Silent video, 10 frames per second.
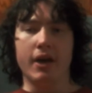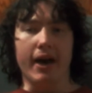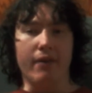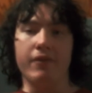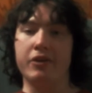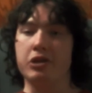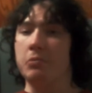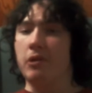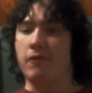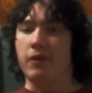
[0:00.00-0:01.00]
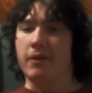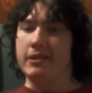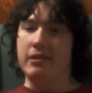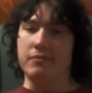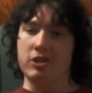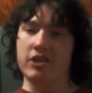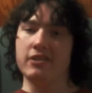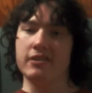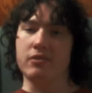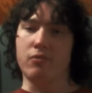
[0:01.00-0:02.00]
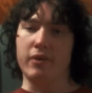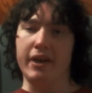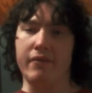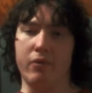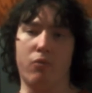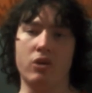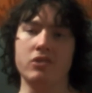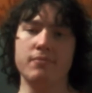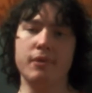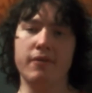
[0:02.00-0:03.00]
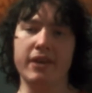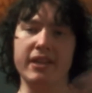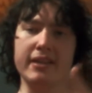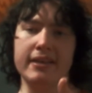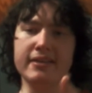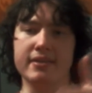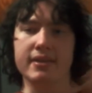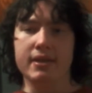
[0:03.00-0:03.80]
I think Terminator 3 Rise of the Machines is an even worse movie than this.